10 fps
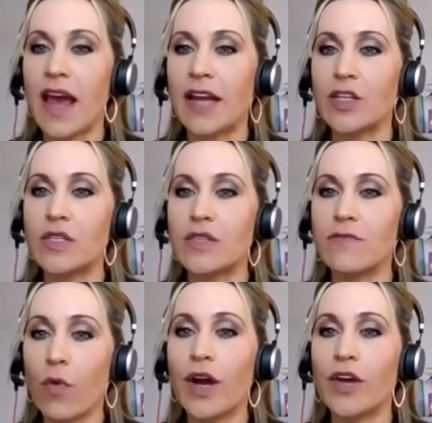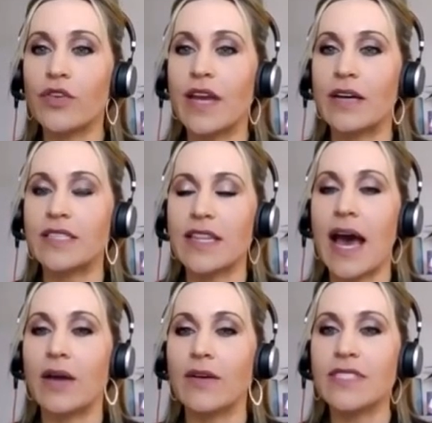at $400,000,
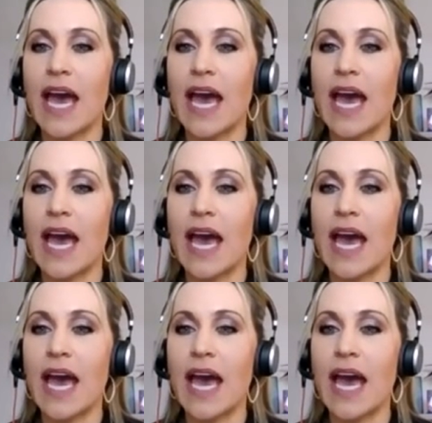that